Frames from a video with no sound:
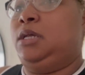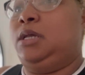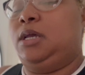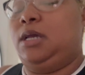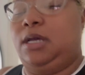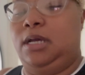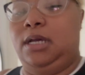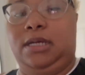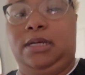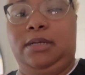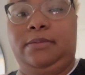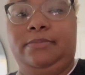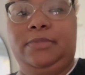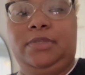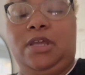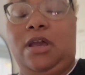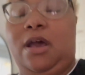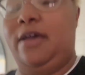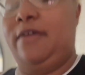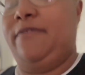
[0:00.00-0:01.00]

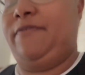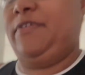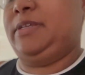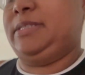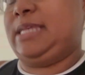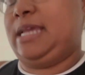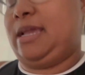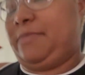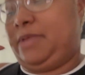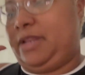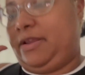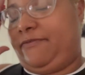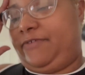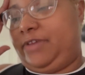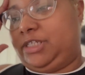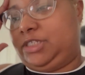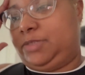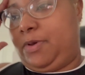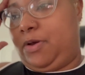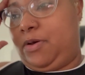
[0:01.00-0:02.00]
Y'all, it feels like I'm in a
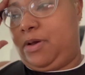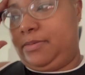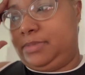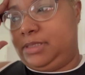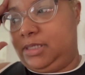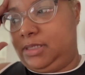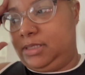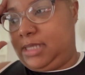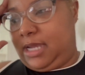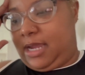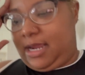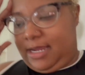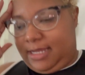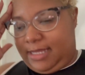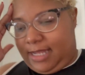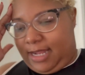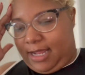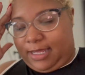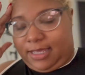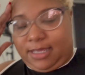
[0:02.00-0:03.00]
fishbowl. I'm so sorry.
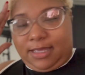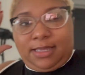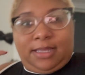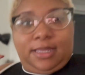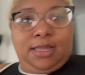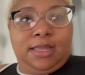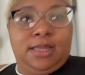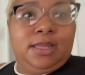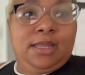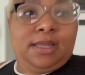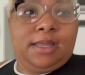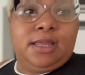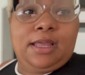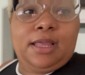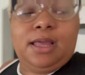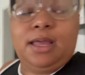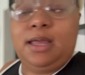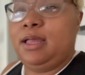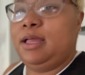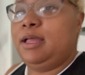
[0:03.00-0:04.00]
Like,
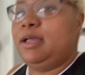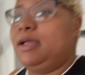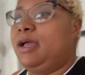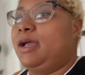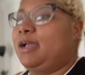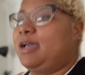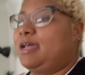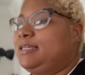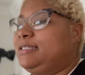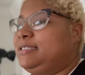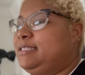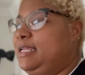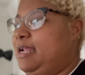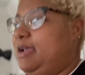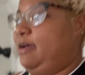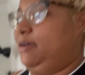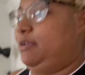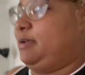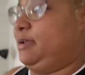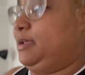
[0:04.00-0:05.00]
I gotta sit
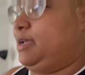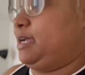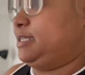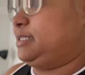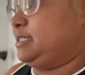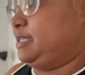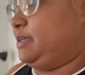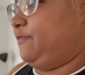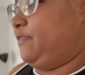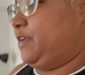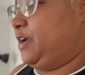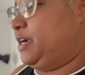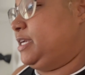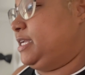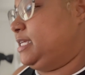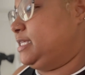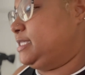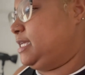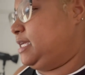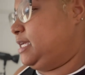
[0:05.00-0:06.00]
down. I'm actually very
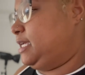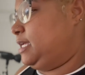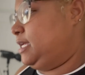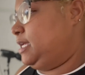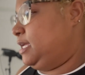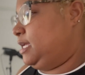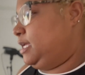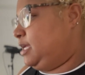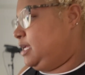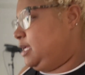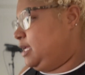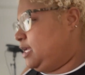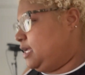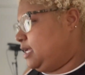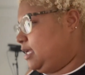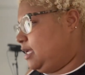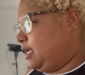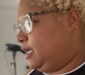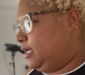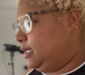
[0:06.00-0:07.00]
dizzy.
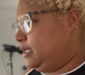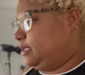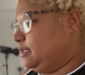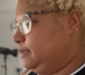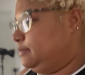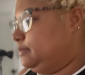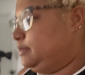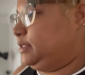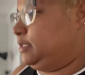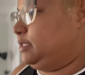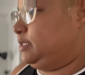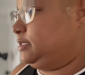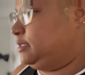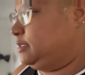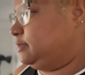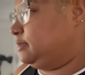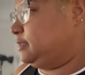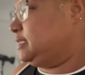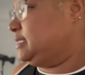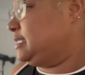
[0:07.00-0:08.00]
What
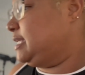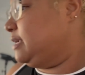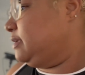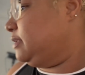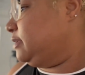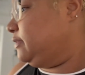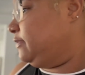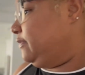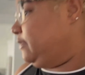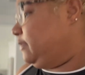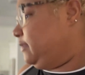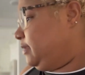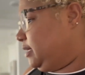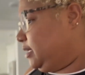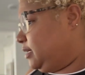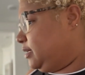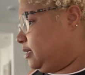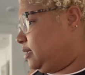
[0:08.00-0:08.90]
is that on the floor?